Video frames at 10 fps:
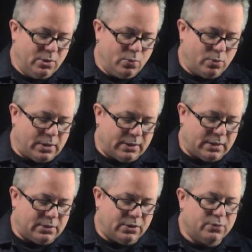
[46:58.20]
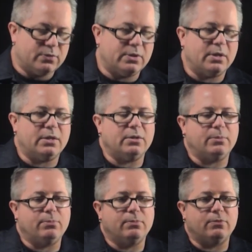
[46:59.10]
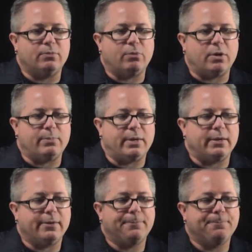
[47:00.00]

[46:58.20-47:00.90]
had gotten used to that and they sort of brought it back.